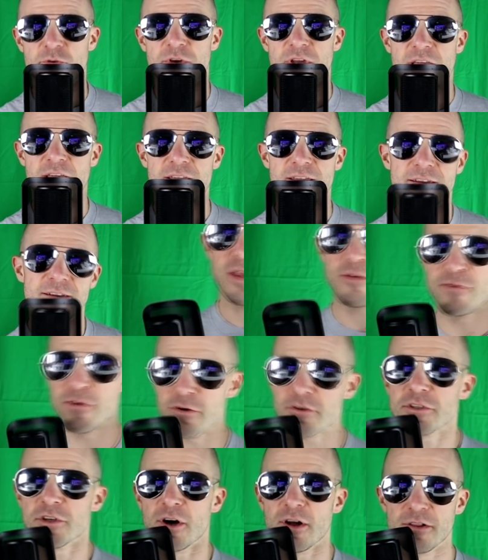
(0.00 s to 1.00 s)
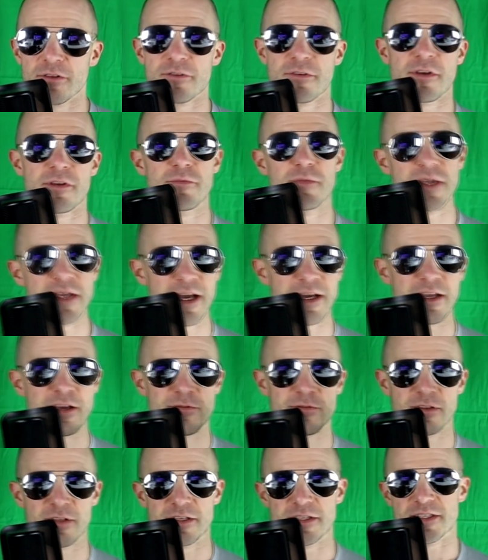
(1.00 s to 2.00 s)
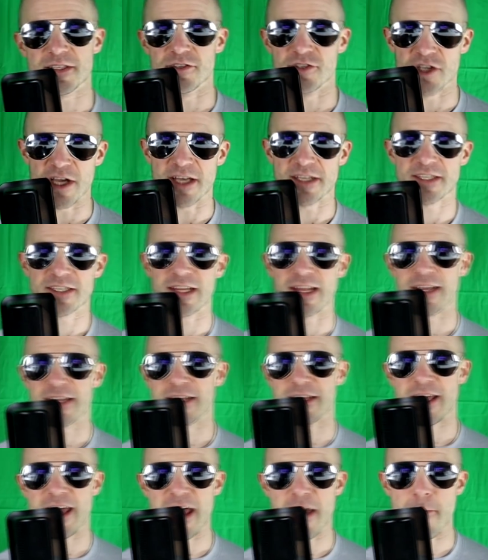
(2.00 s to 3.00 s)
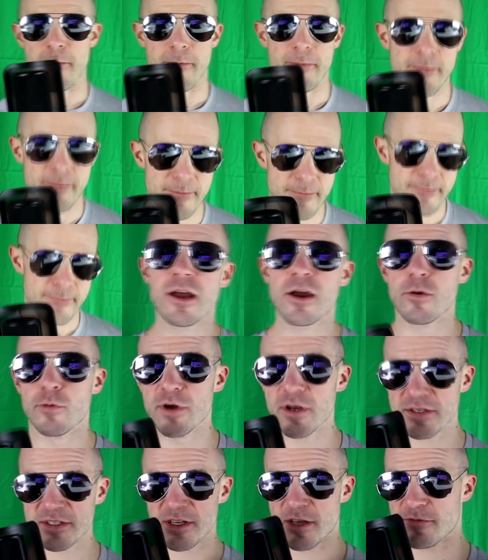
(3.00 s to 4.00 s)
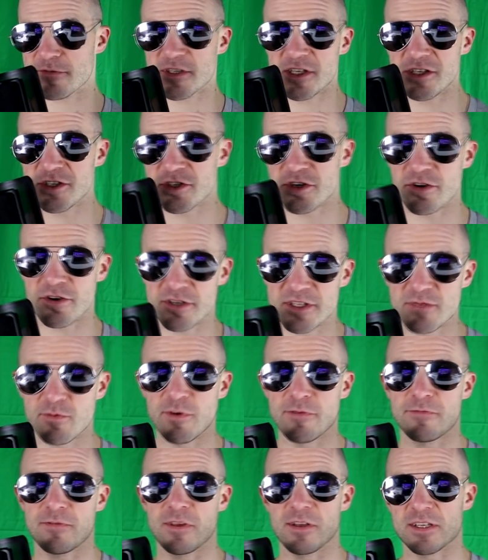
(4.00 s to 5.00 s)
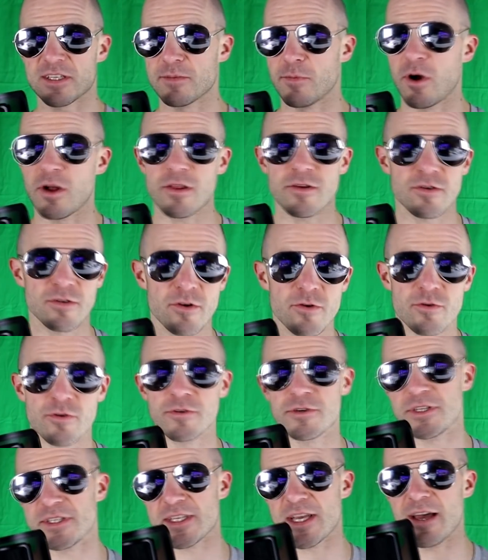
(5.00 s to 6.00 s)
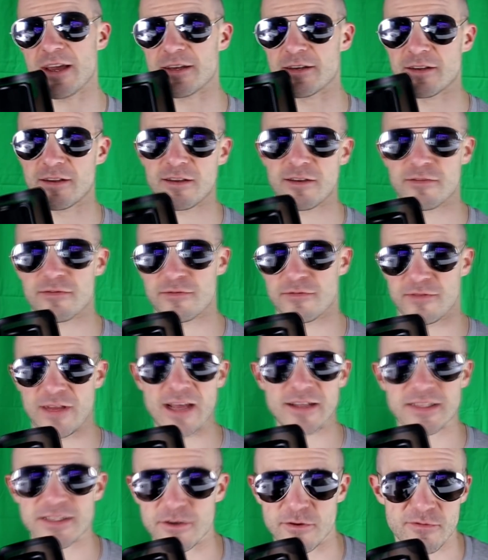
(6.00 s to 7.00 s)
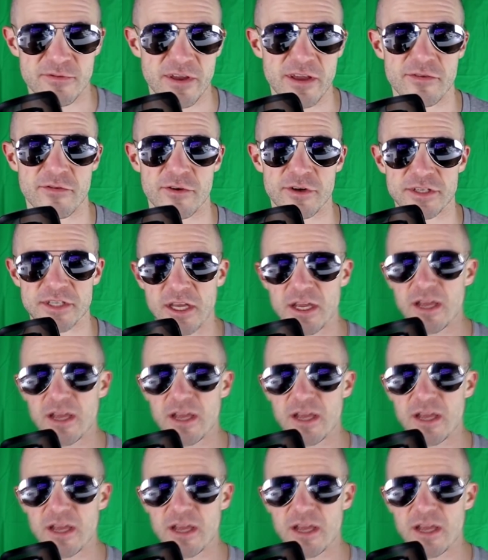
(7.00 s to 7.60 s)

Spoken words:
okay. If you're taller than me, I definitely suggest like an M. We also have t-shirts with the smaller logo design, if that's your favorite.